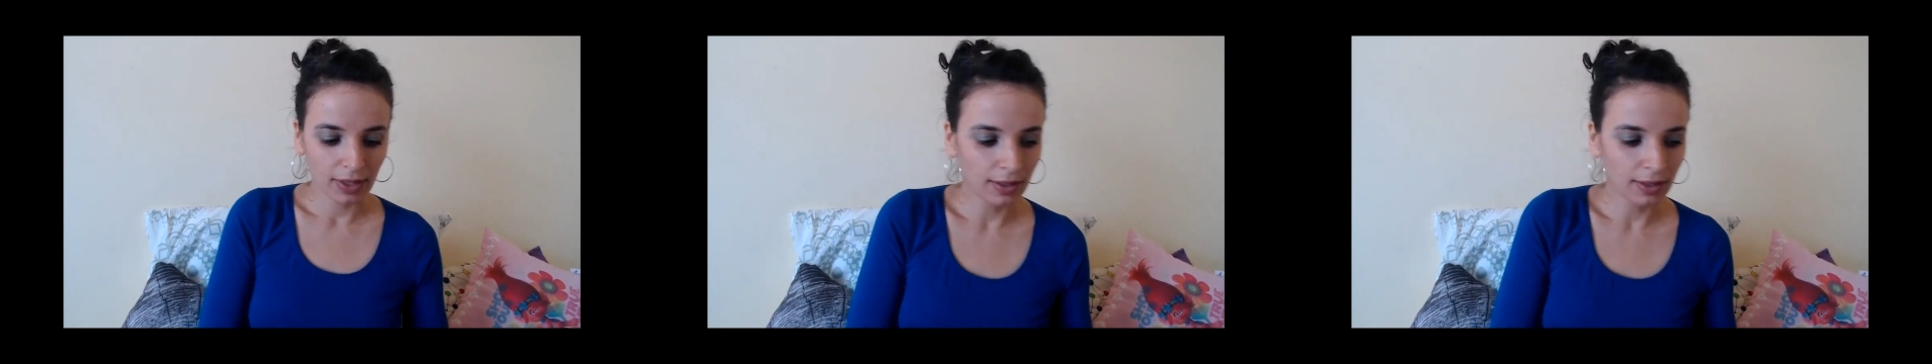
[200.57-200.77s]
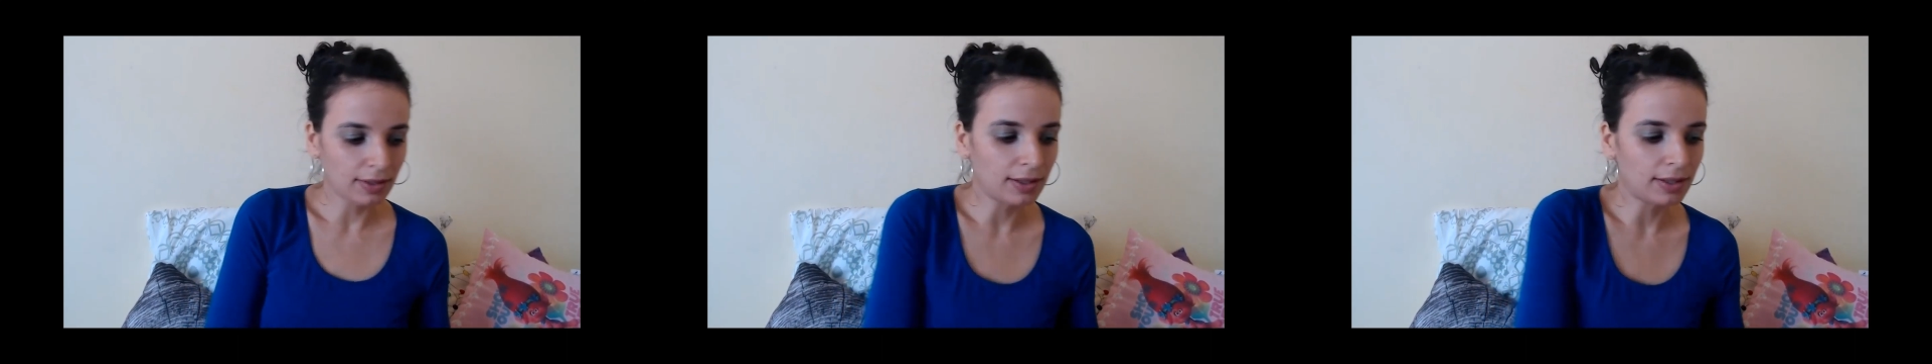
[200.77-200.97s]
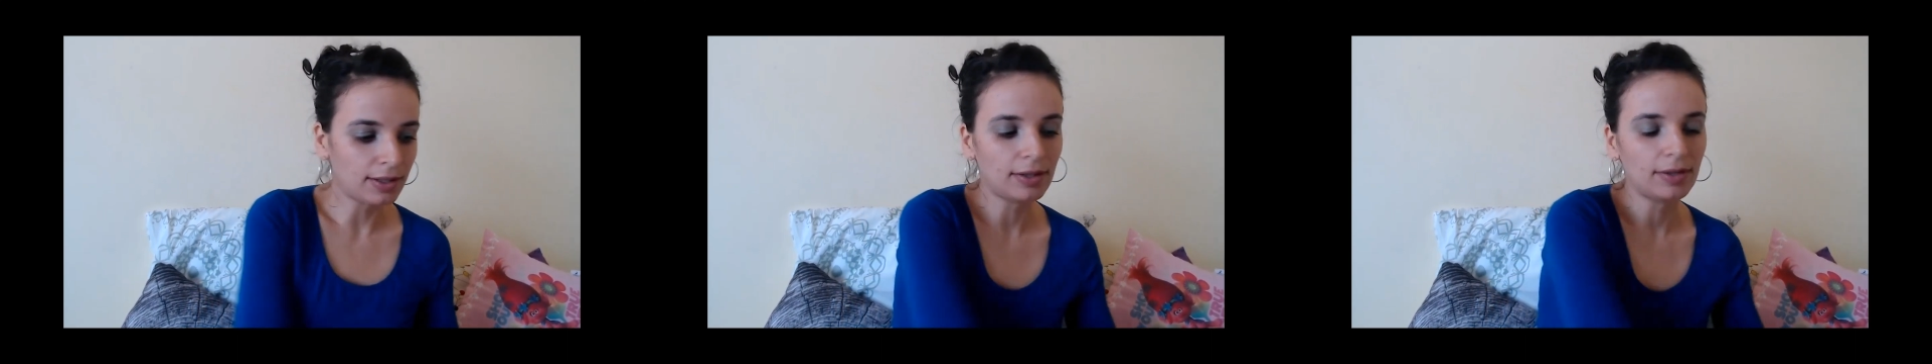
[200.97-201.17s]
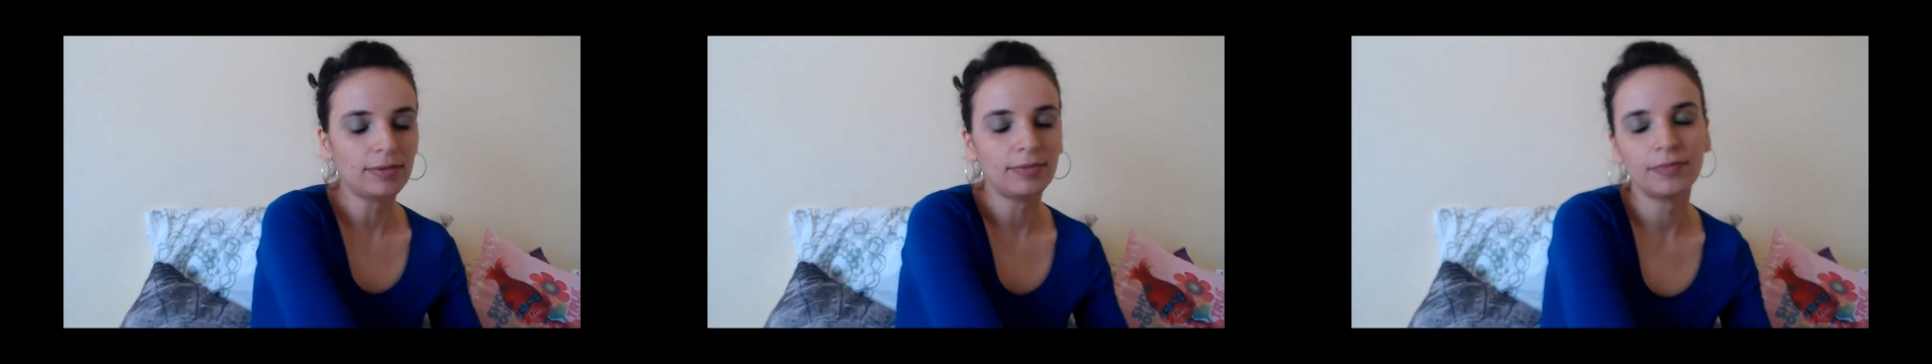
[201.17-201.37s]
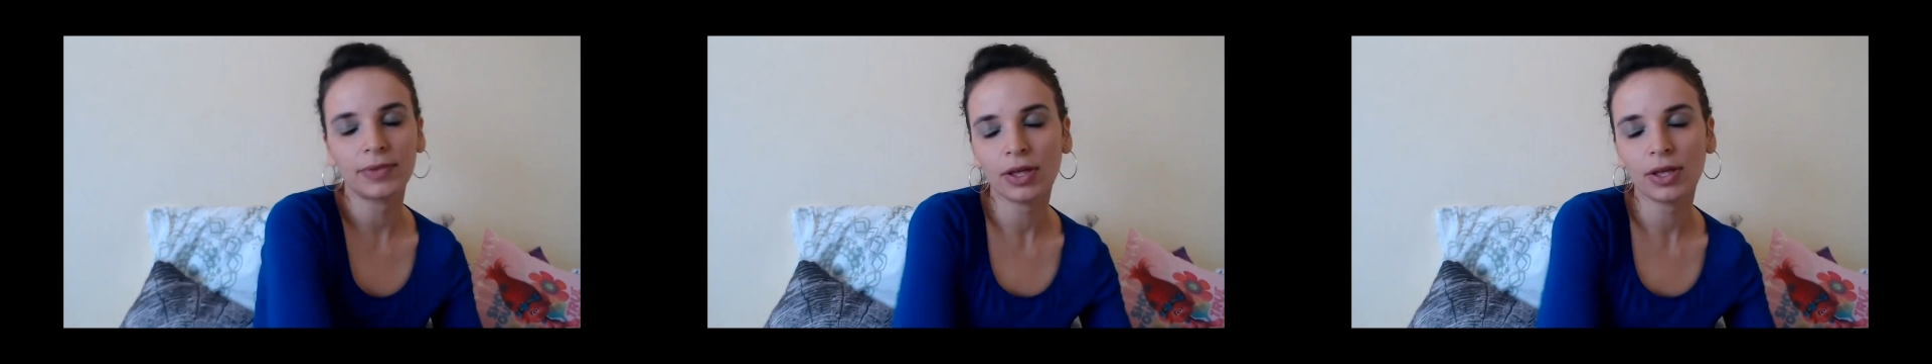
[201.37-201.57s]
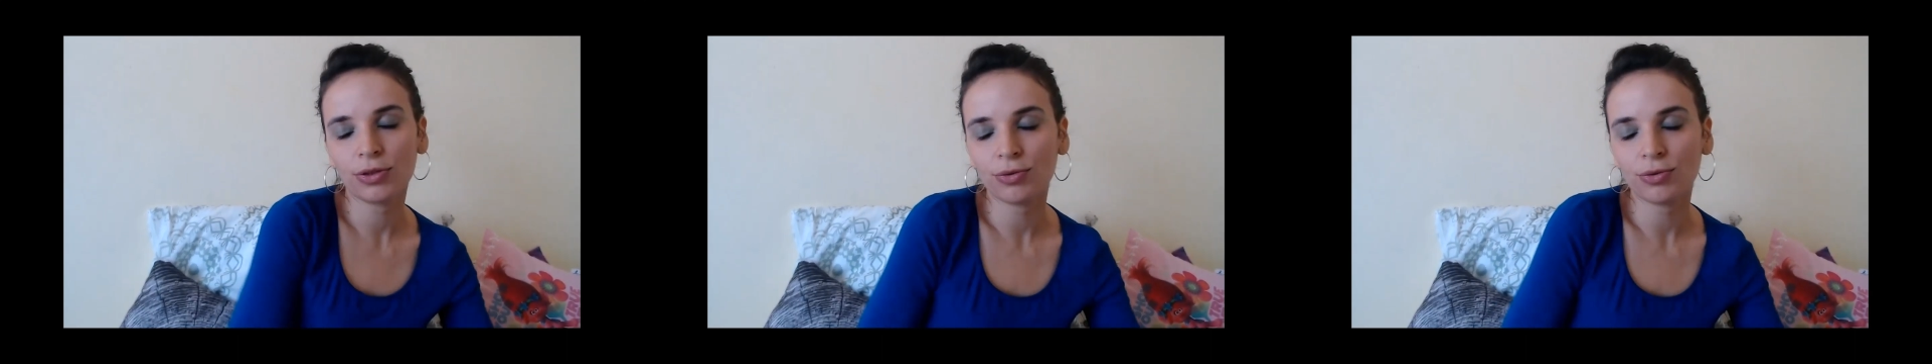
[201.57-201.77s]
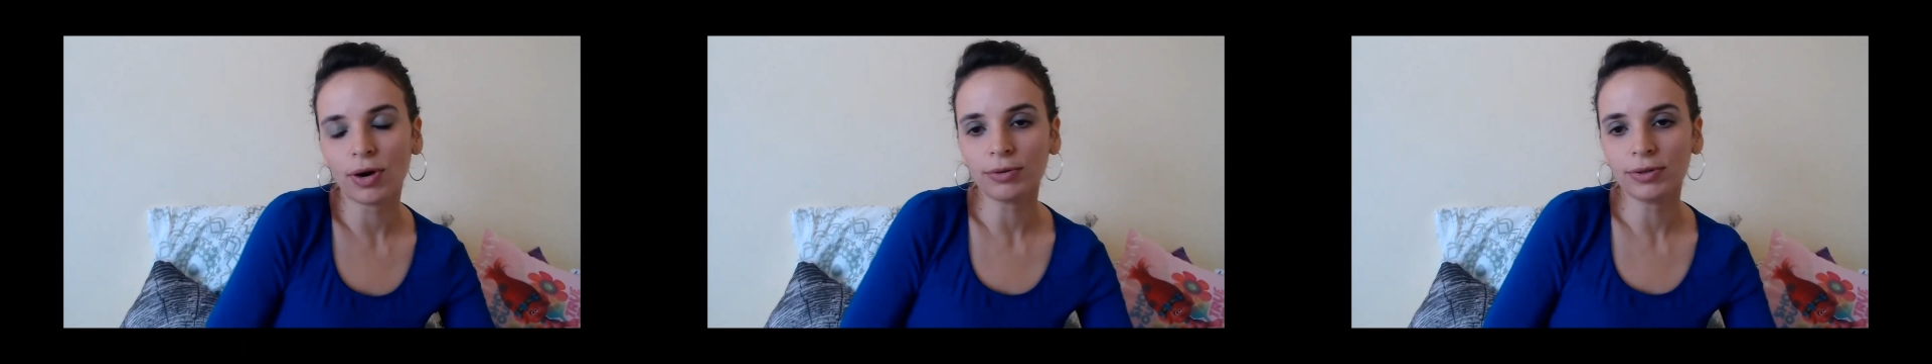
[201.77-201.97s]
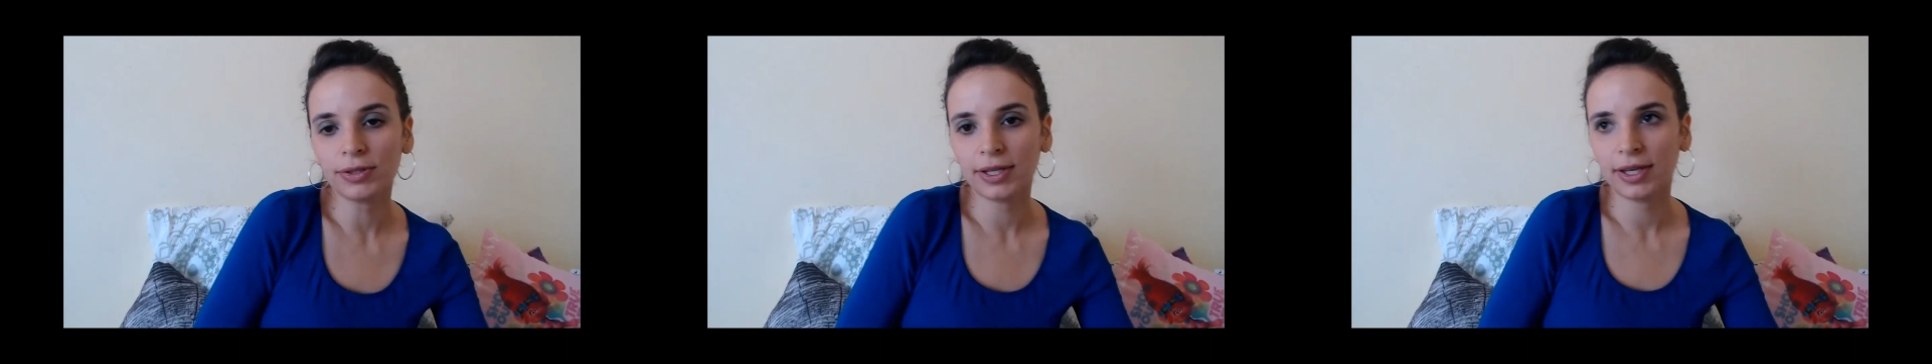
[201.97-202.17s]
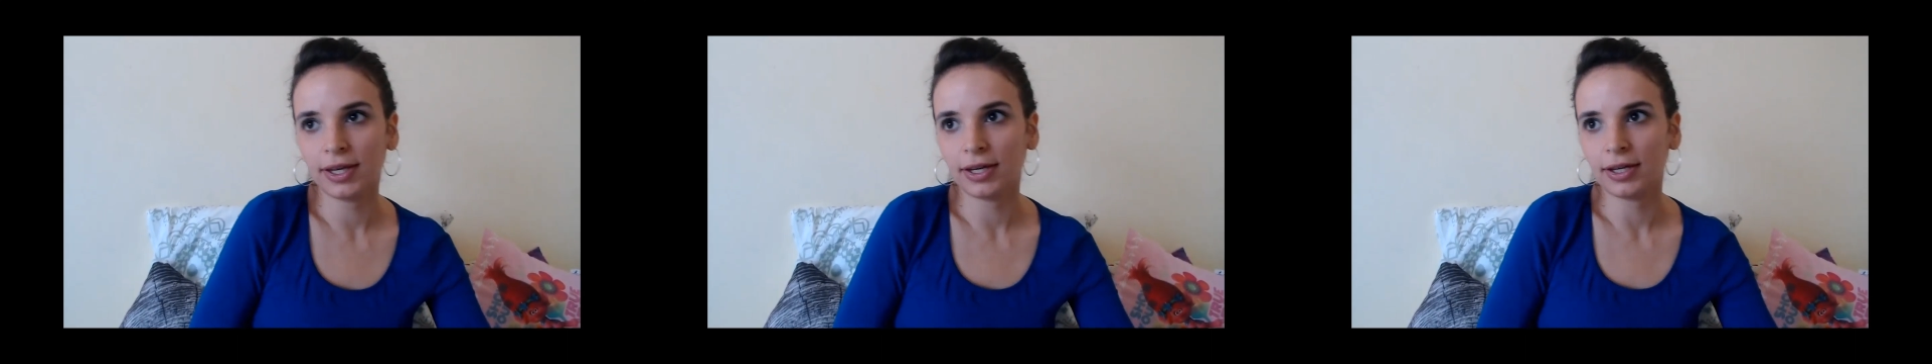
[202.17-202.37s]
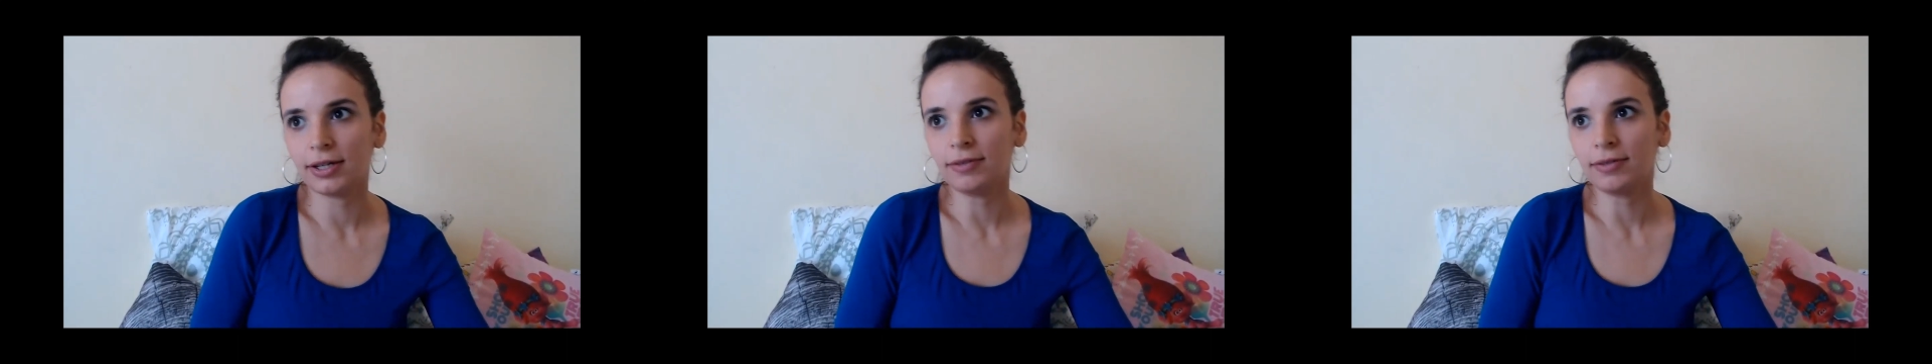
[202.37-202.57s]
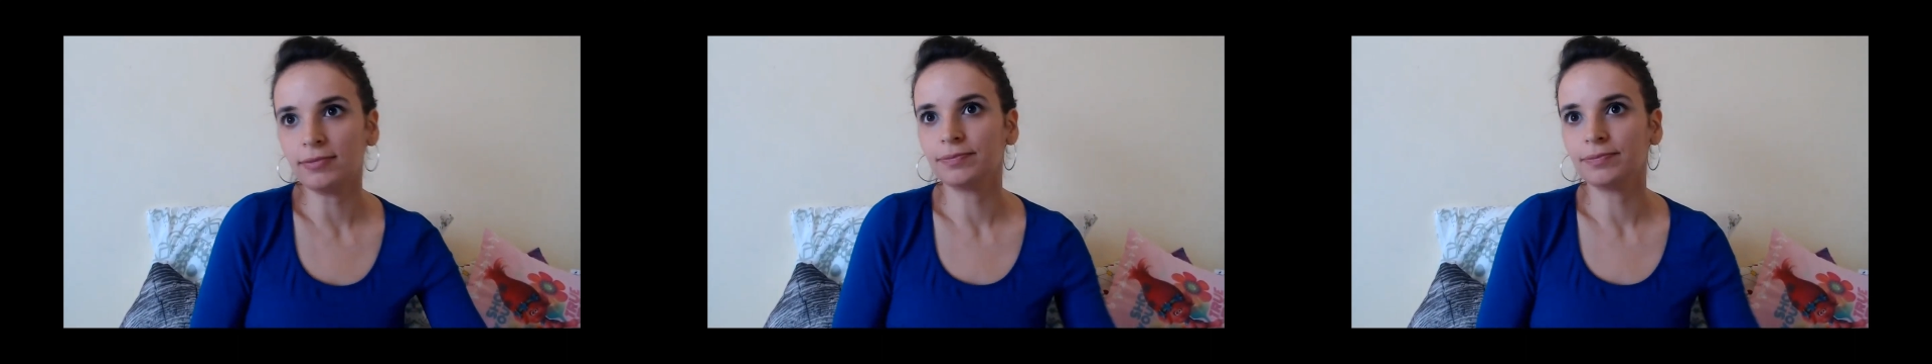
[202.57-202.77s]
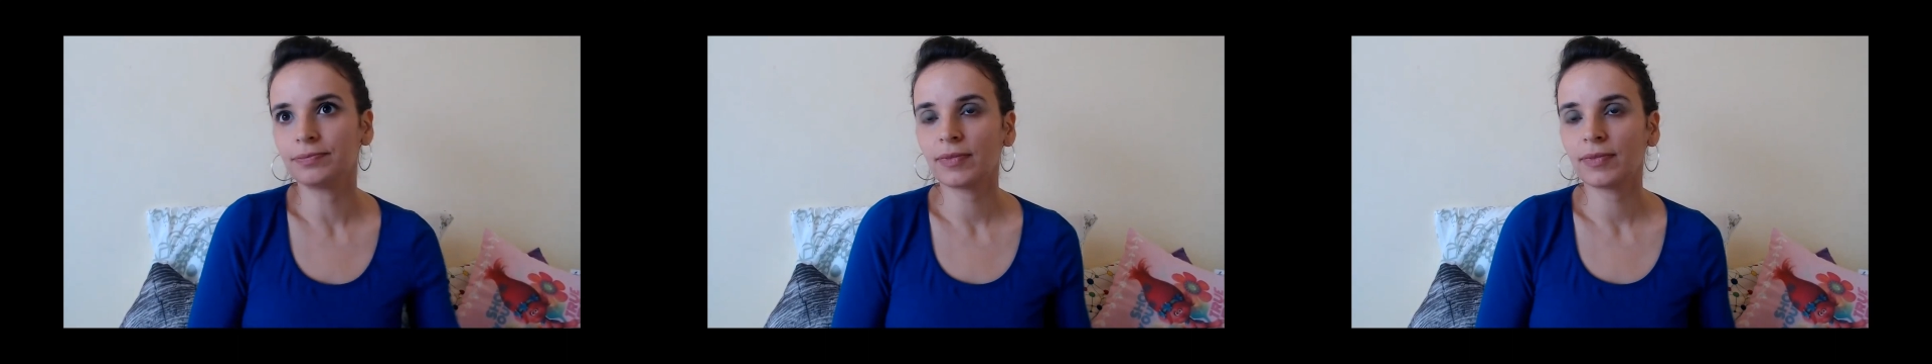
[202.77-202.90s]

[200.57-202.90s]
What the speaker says: throughout the year,